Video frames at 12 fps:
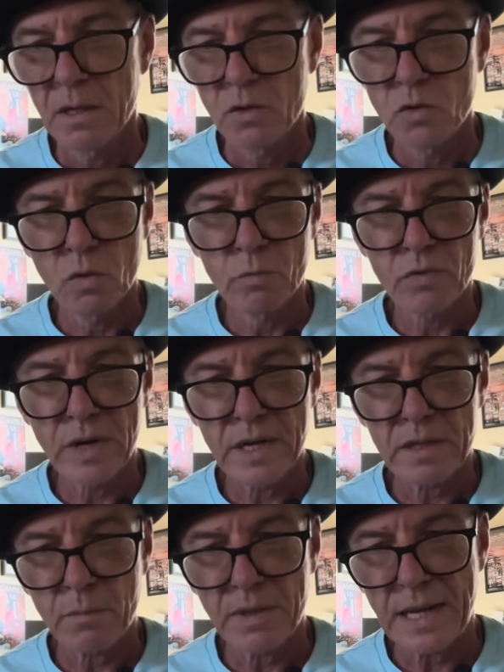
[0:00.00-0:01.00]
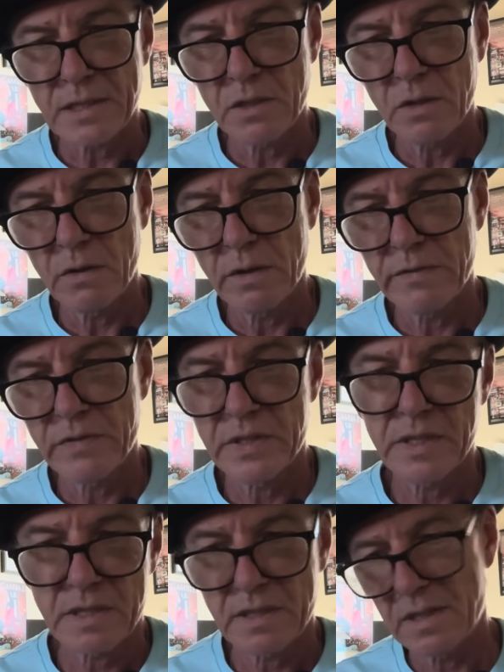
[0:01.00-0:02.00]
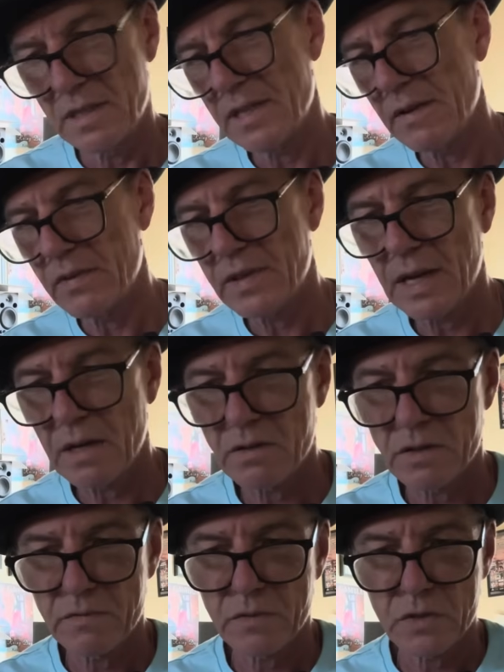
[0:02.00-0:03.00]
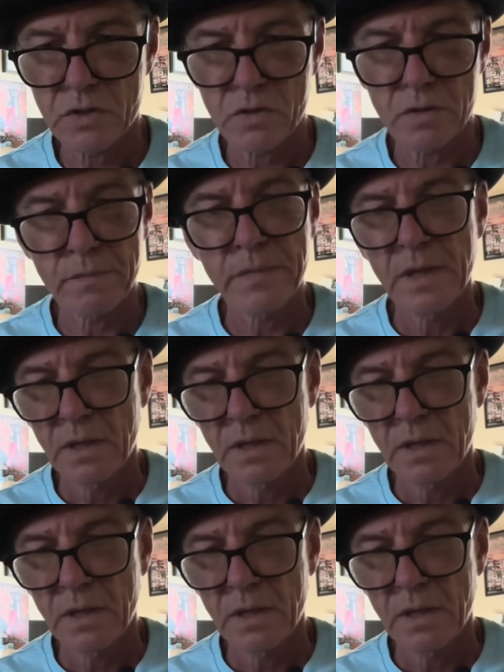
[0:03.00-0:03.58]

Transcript: You'll break the plateau of 6 to 7,000 for sure.